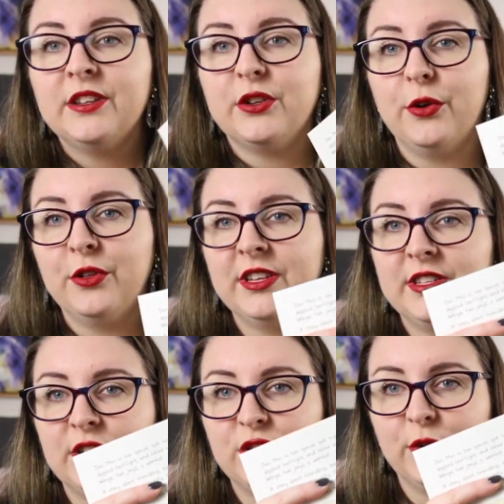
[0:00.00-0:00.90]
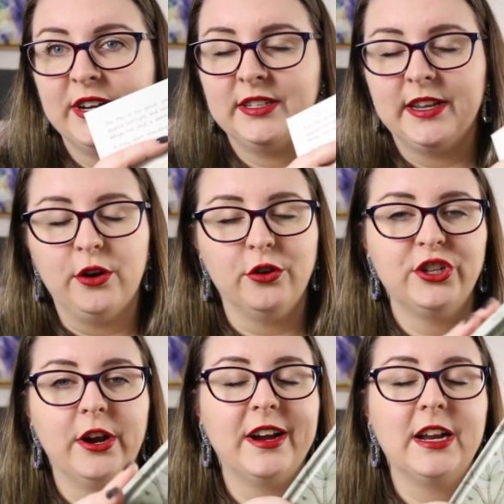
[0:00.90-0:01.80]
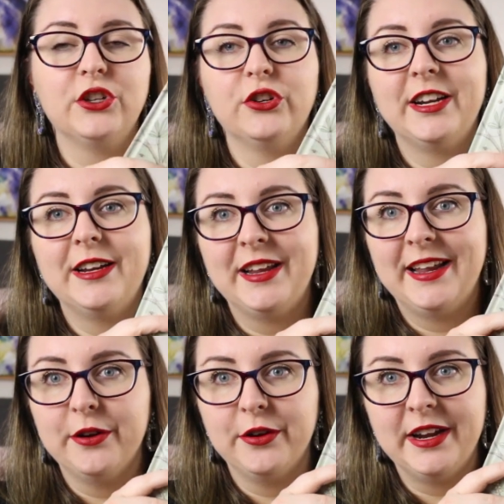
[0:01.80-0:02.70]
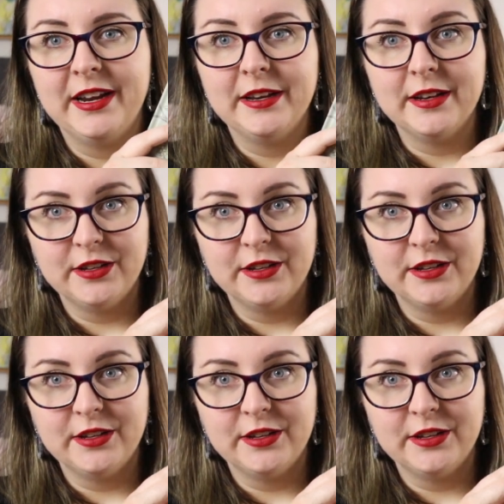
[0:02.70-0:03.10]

So this story is set on Jarrah country here in